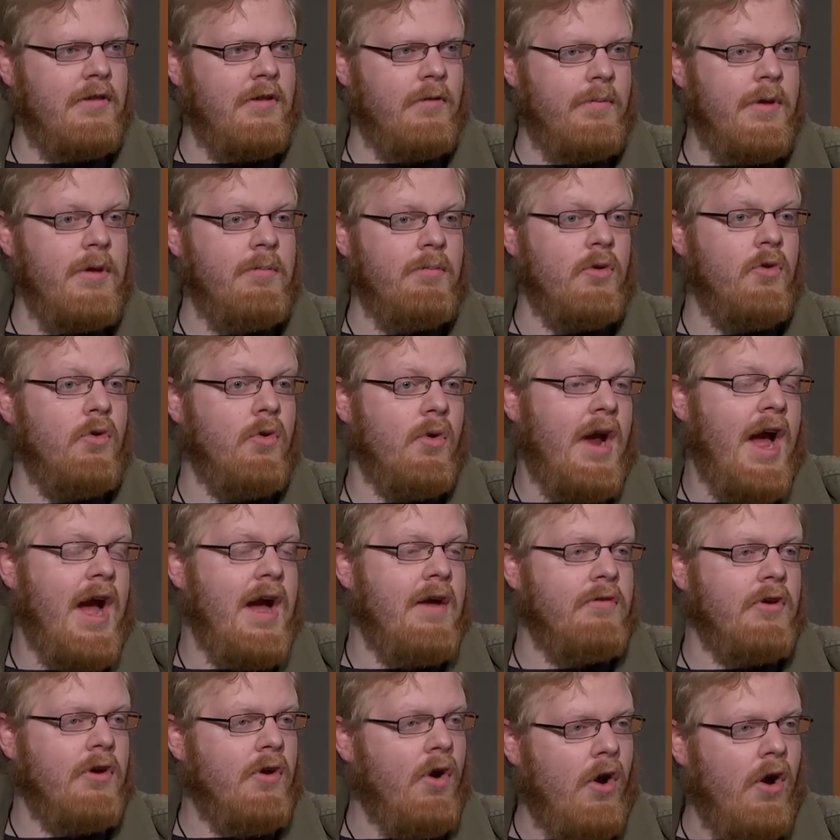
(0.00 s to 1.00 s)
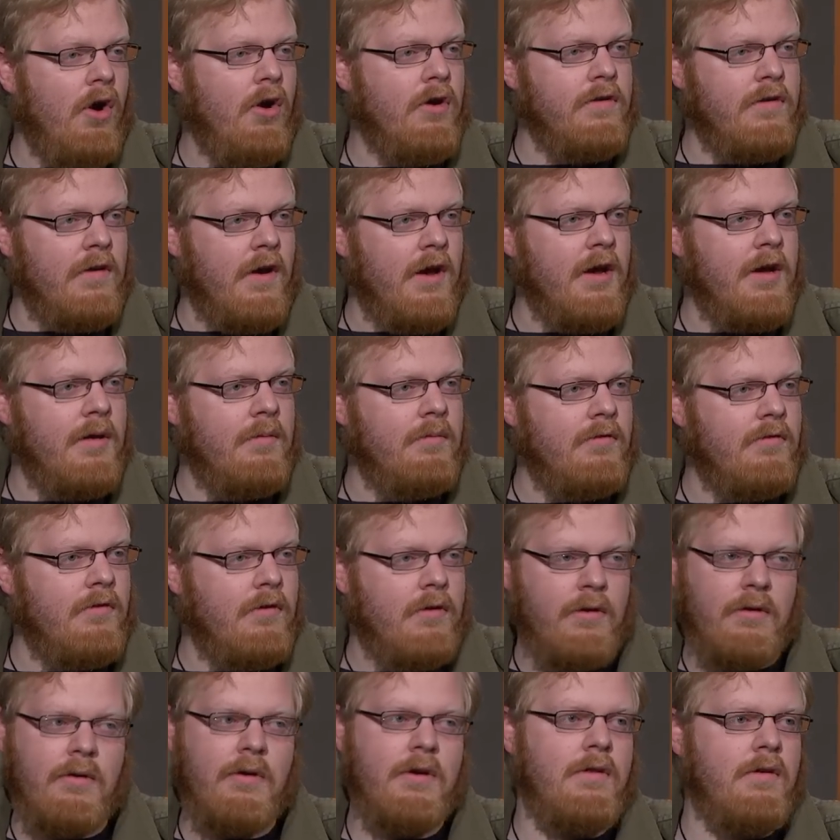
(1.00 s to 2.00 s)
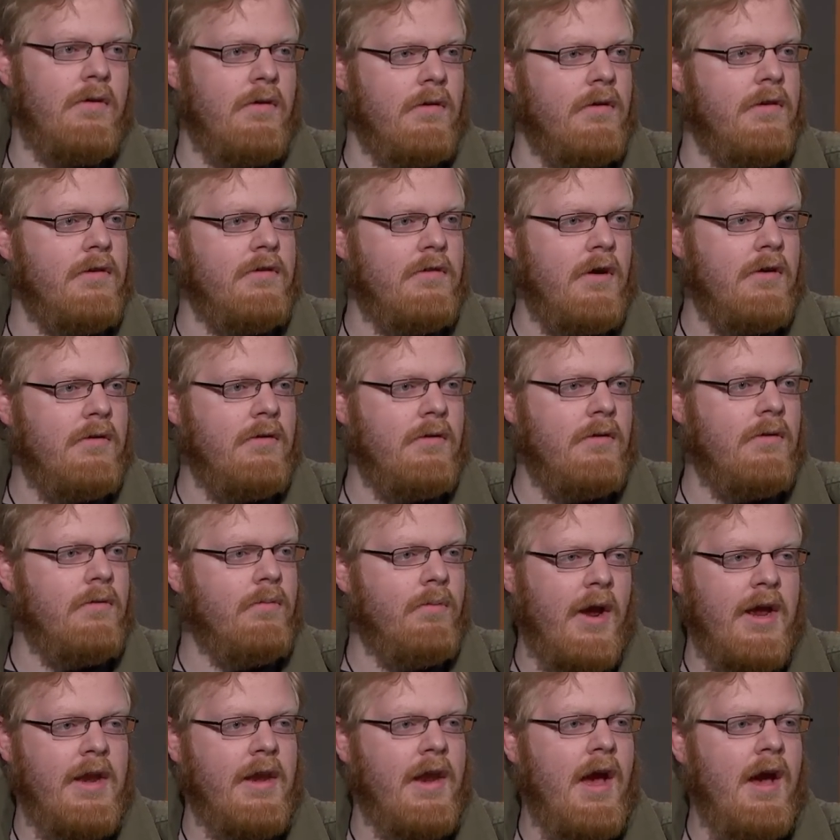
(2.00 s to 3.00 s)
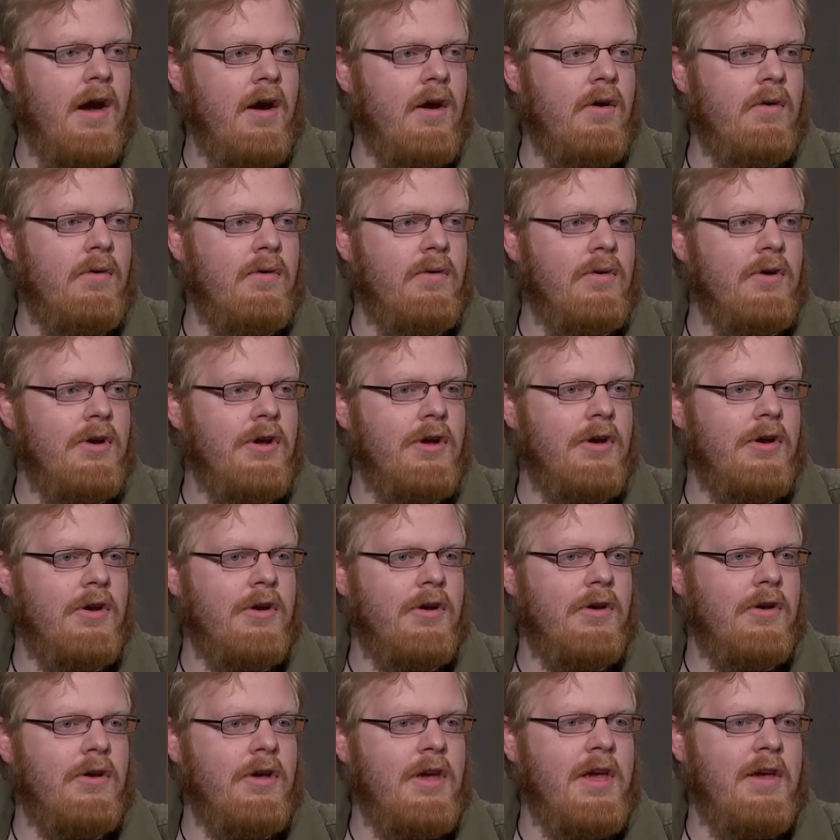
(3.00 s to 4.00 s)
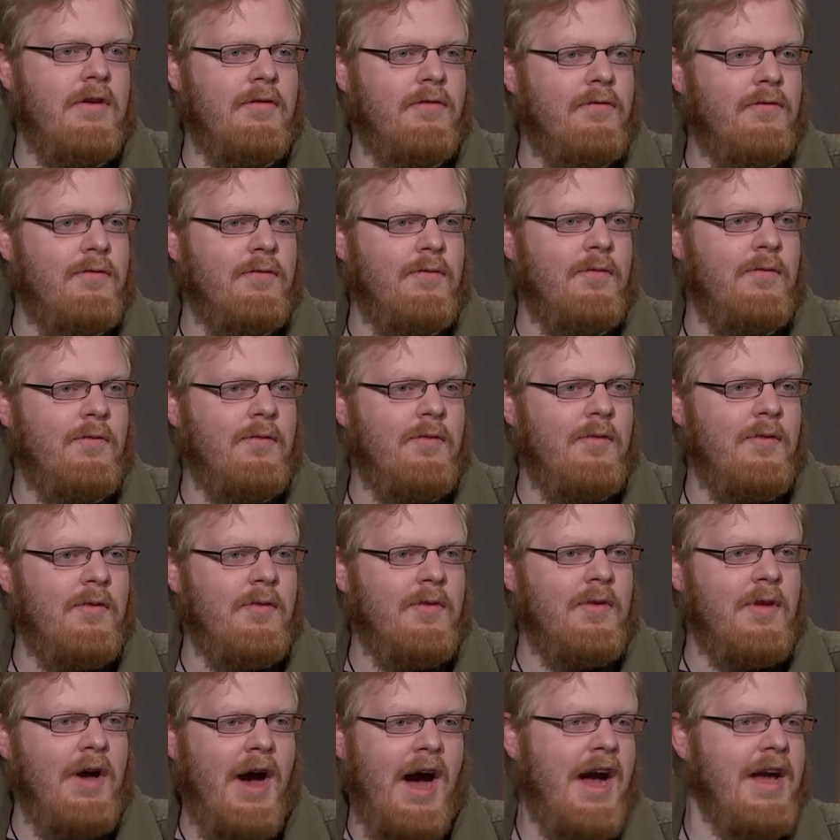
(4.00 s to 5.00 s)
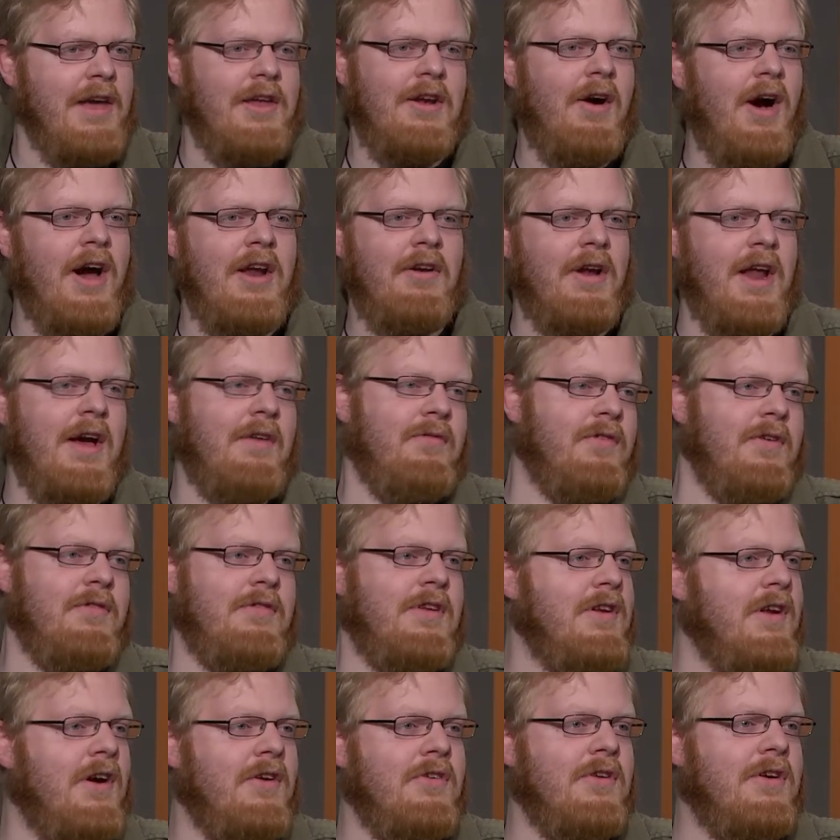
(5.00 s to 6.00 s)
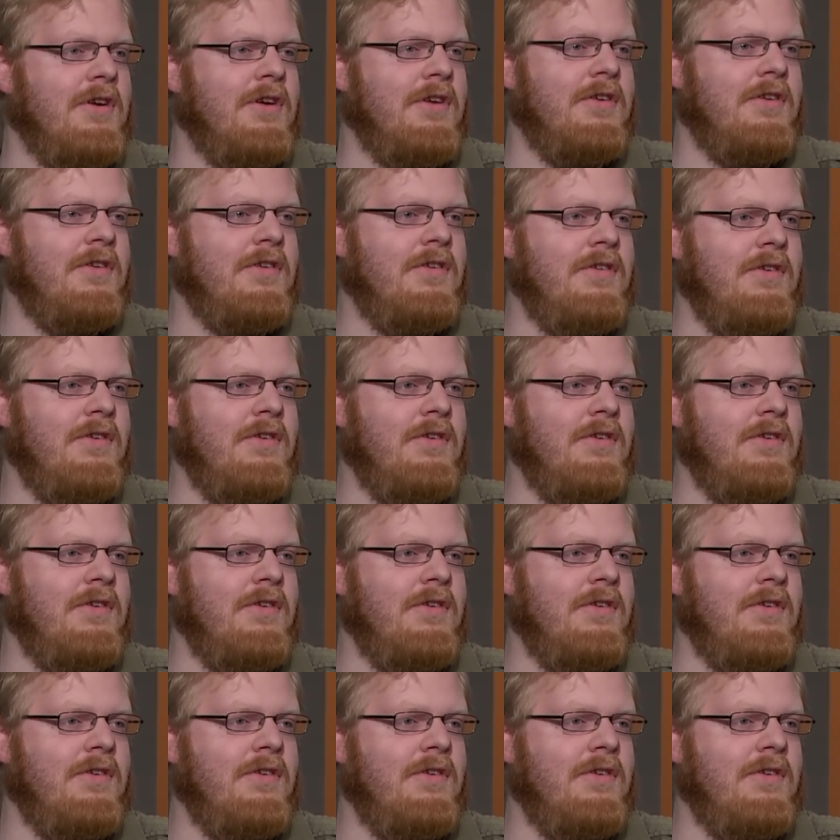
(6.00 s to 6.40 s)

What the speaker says: the people who are having hard times clearing the early jungle right now if I don't have 1,500